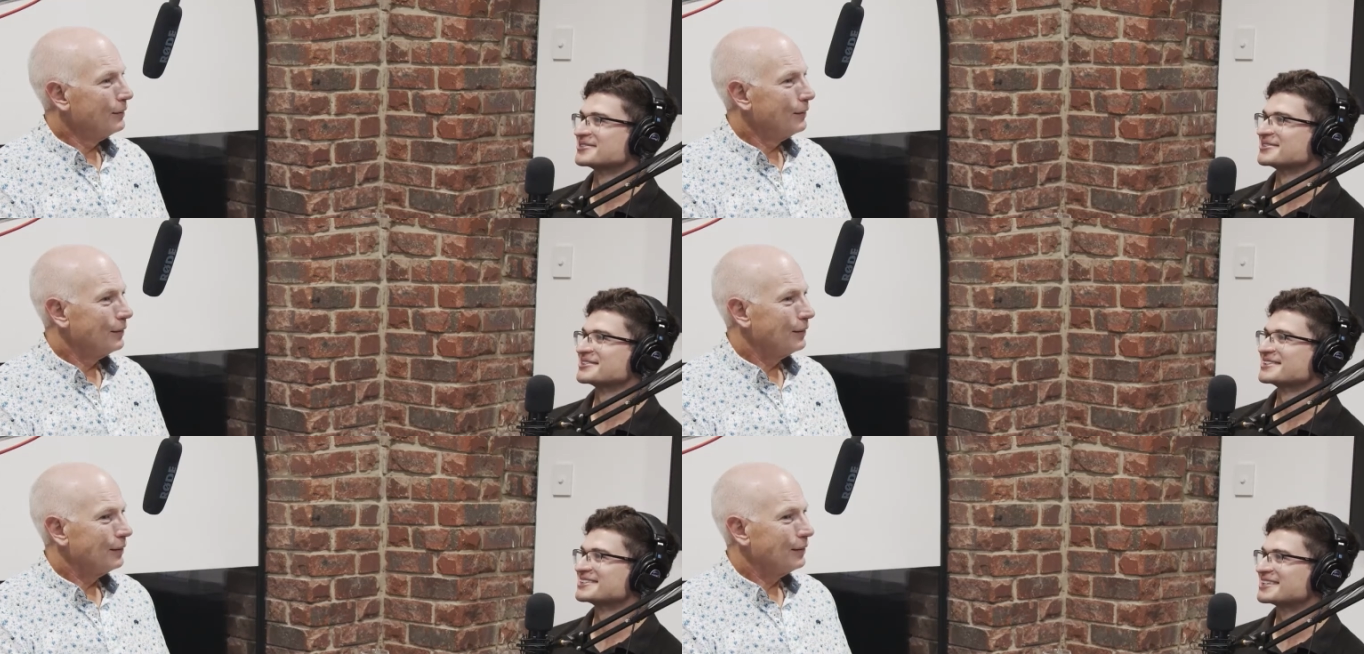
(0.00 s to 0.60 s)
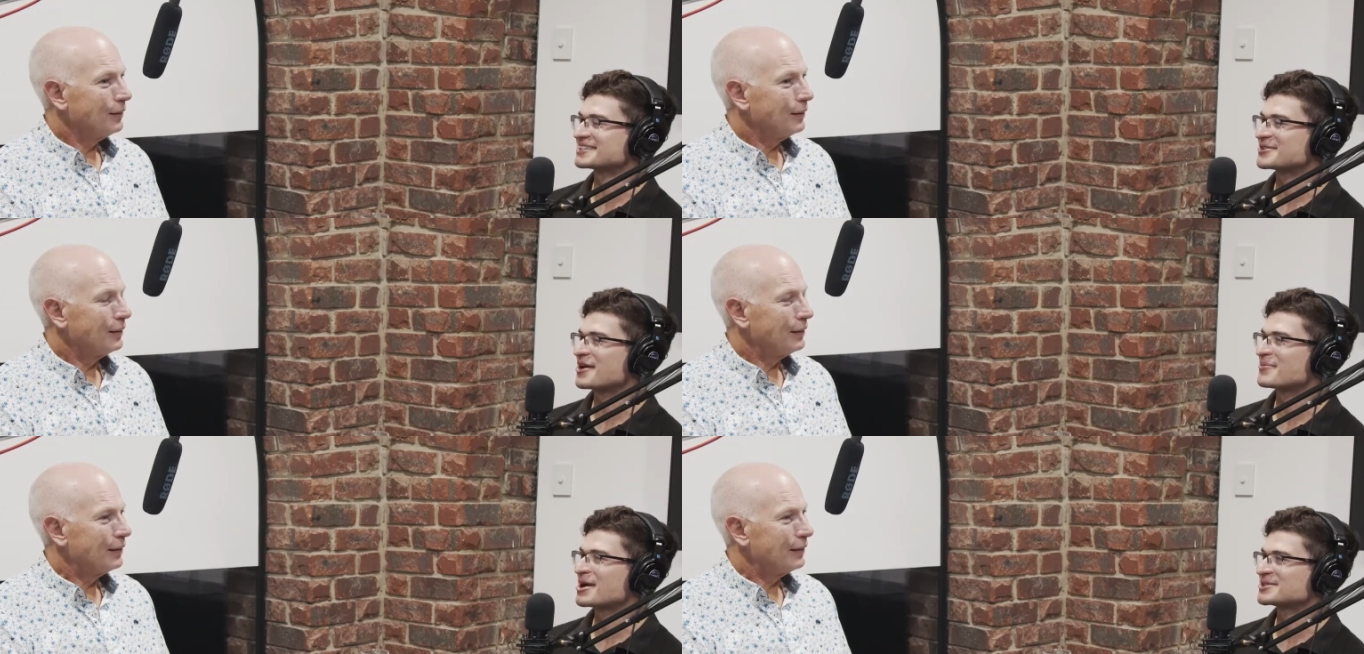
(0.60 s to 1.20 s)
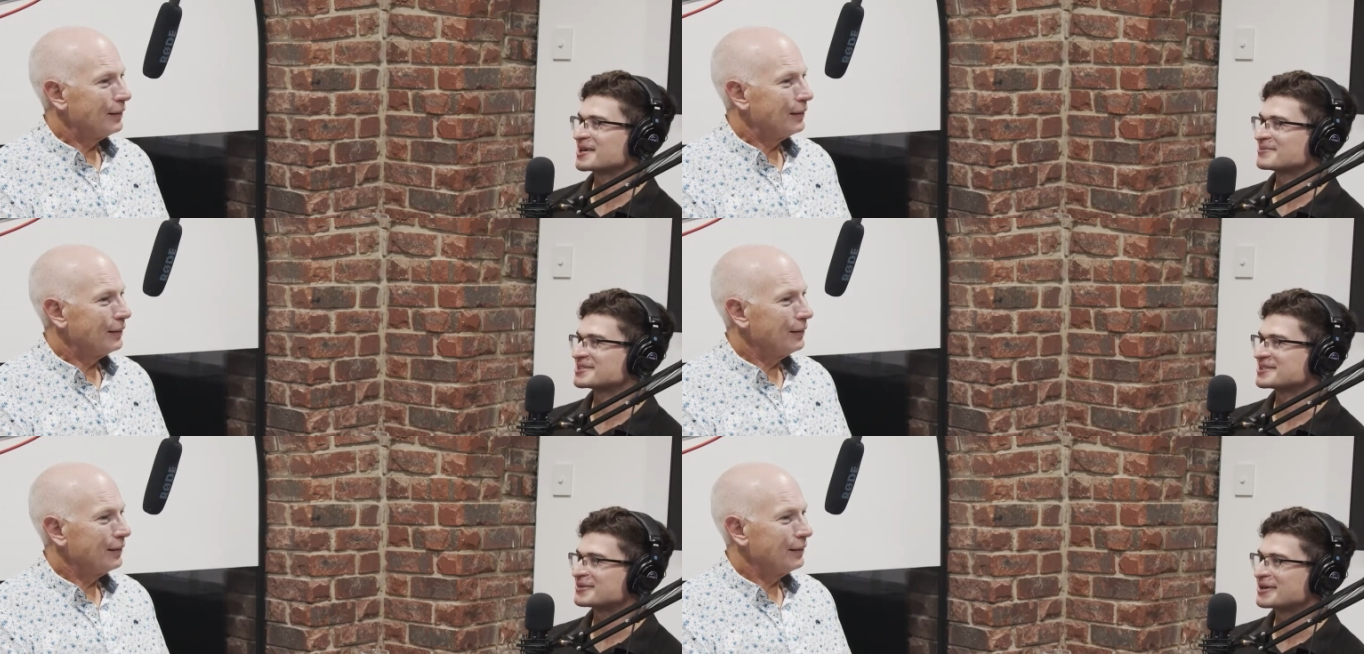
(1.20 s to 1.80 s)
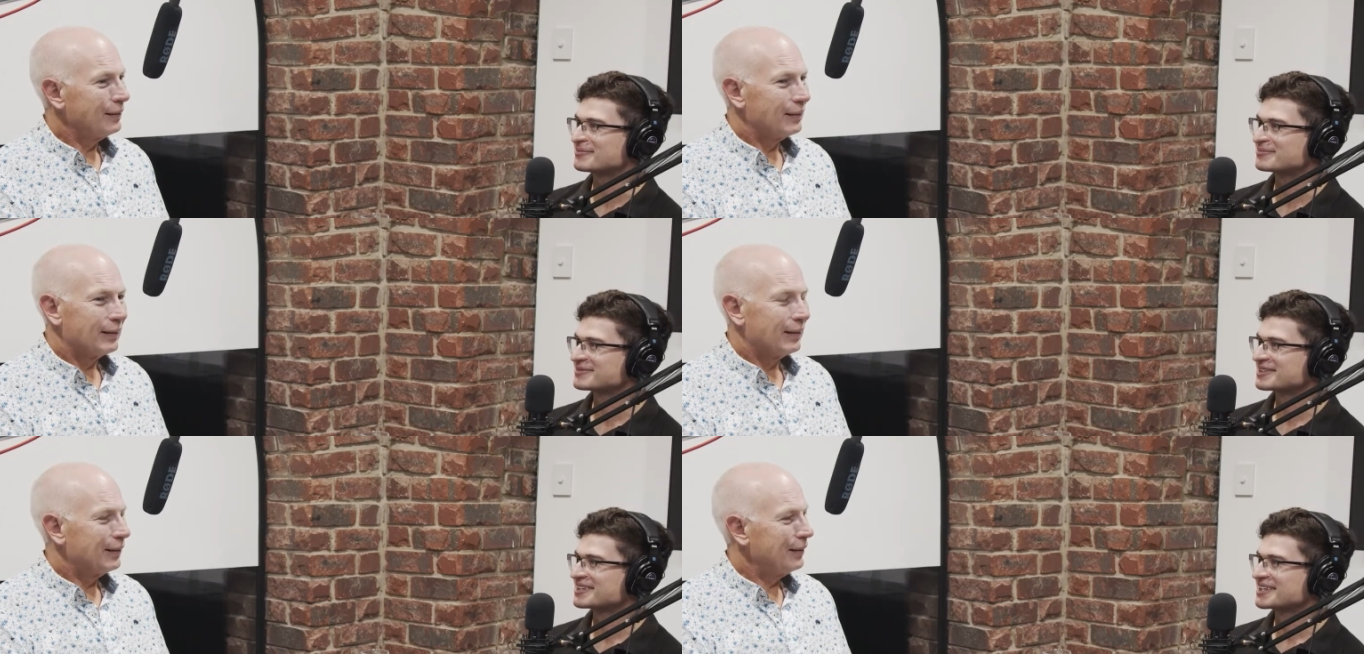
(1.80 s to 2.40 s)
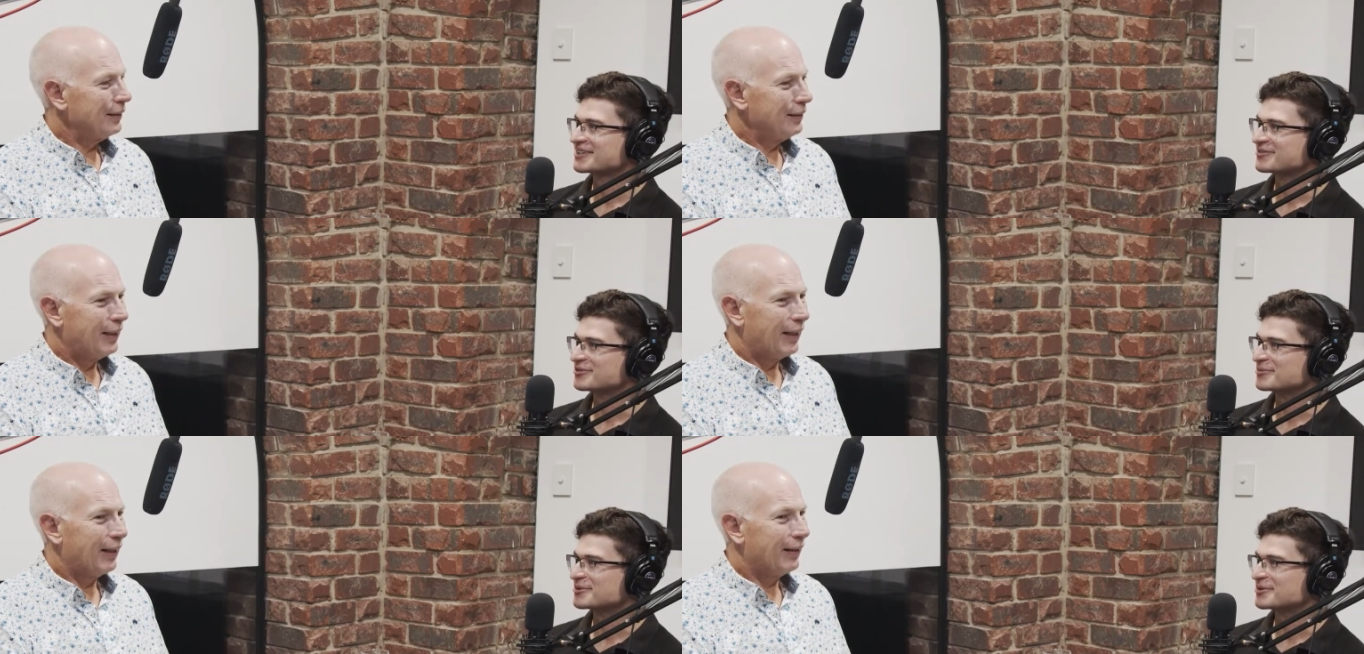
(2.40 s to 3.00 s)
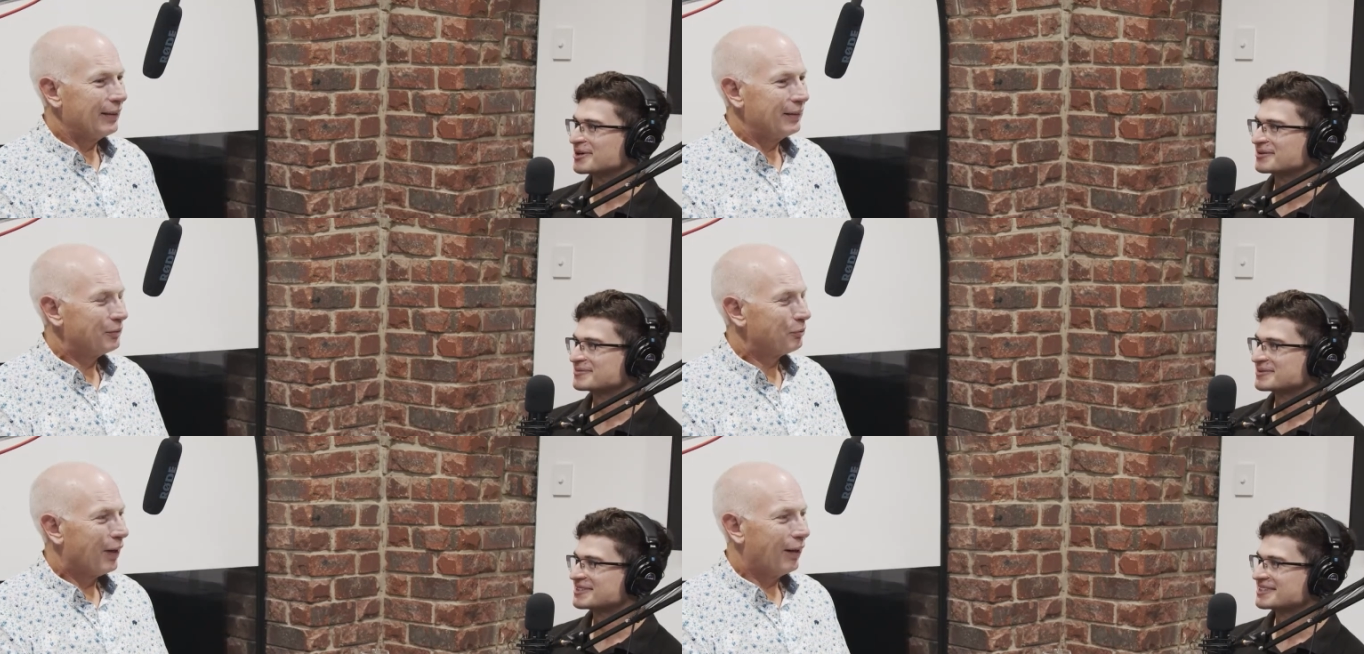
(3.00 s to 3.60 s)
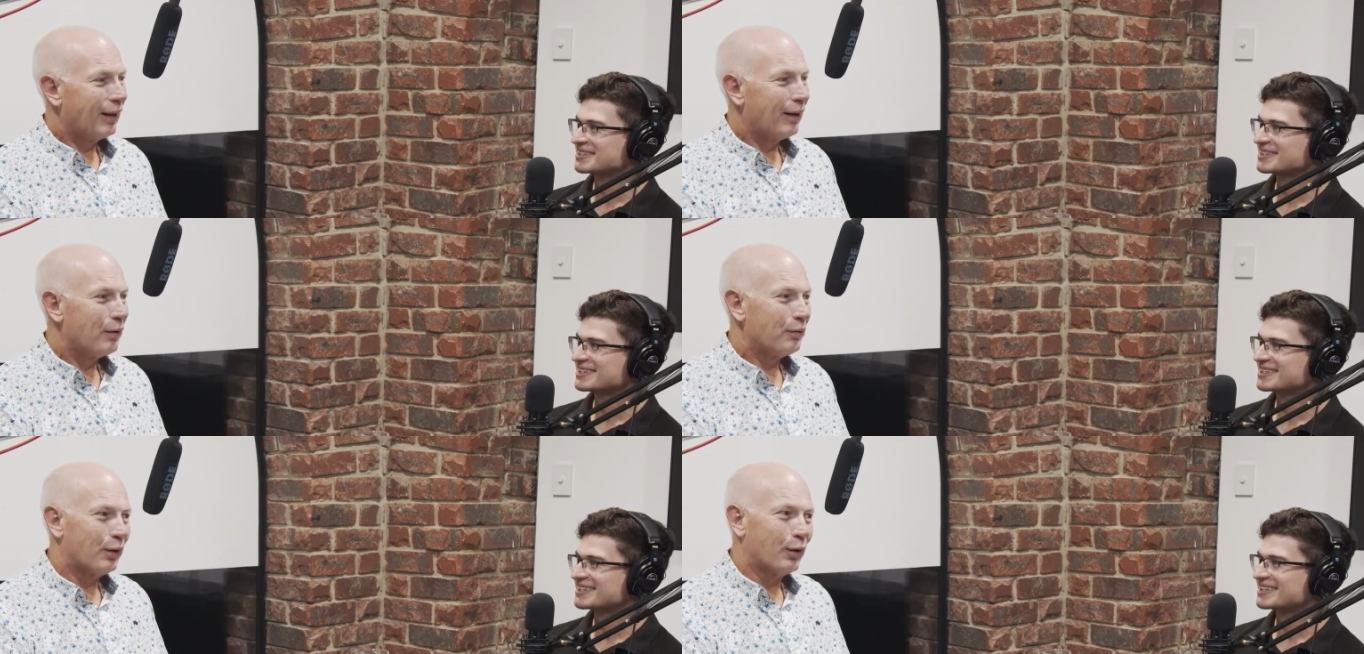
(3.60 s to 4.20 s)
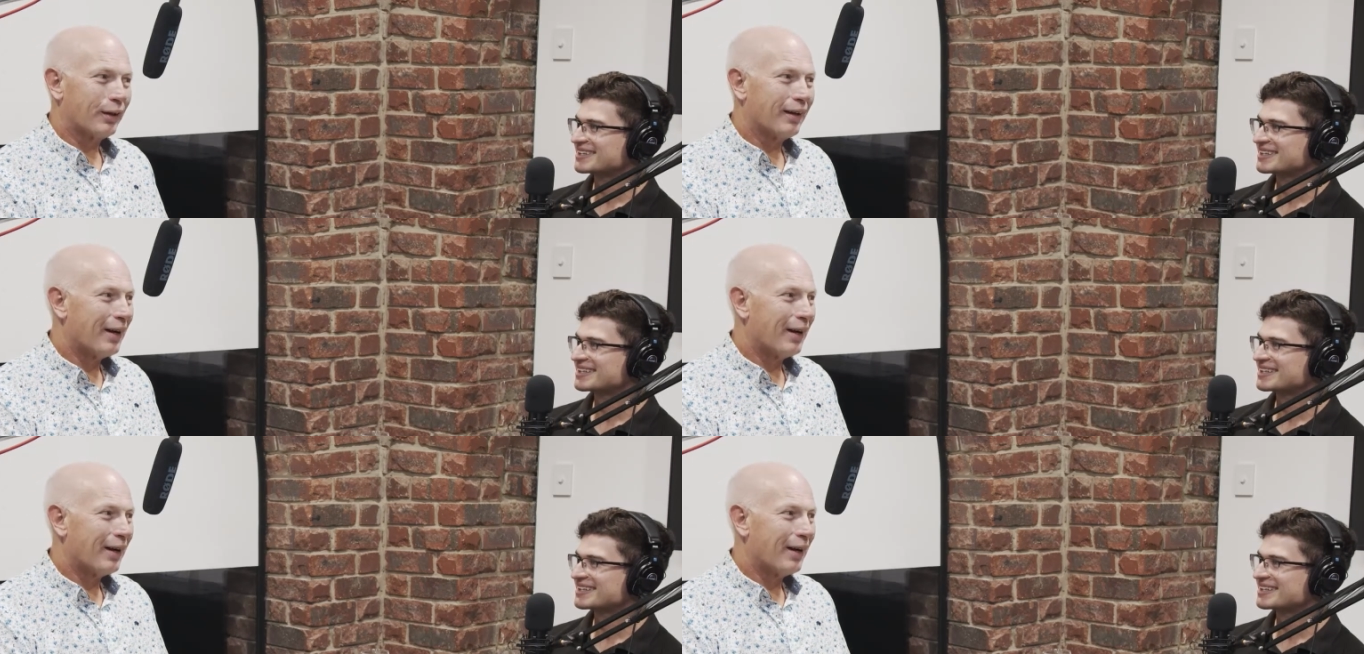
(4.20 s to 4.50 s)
Speaker 1: or doesn't quite match up to um, yeah. football, huh?
Speaker 2: Look,